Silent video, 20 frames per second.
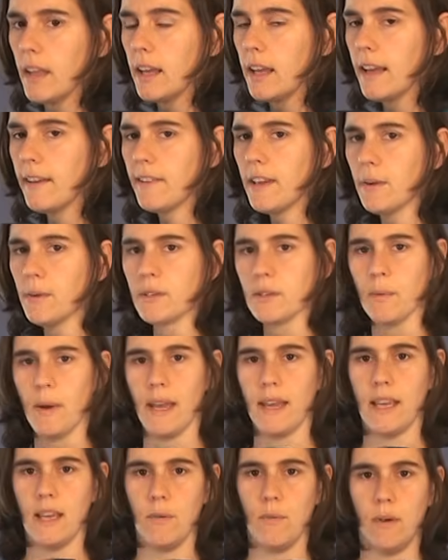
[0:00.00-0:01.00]
If he was
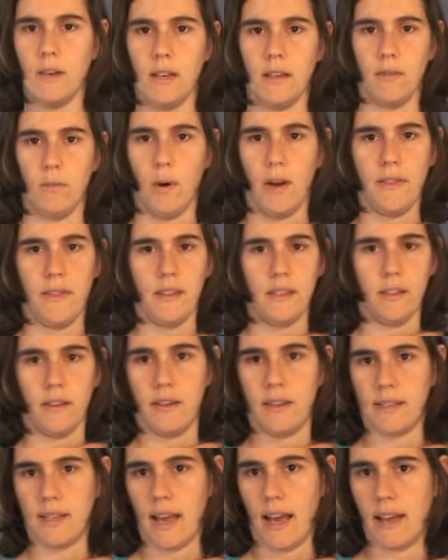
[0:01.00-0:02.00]
awake, he wouldn't want this on
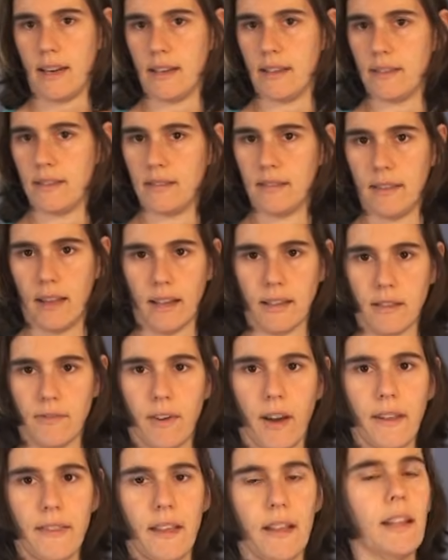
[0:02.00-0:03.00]
his head, and that's
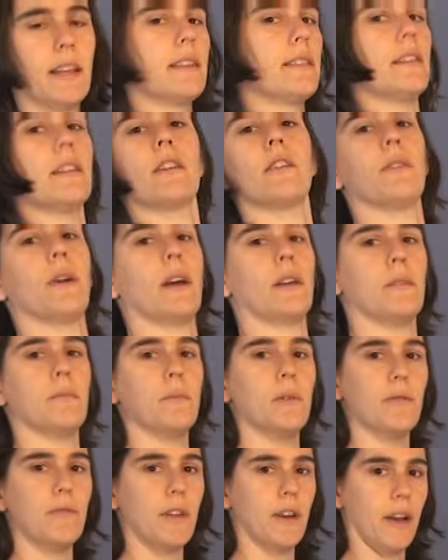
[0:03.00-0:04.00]
fine. They like to look around and
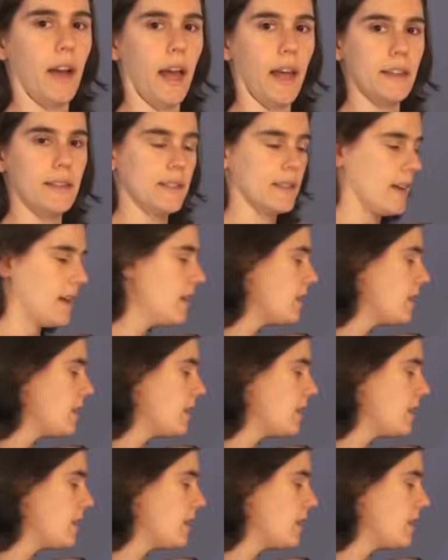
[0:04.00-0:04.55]
move their heads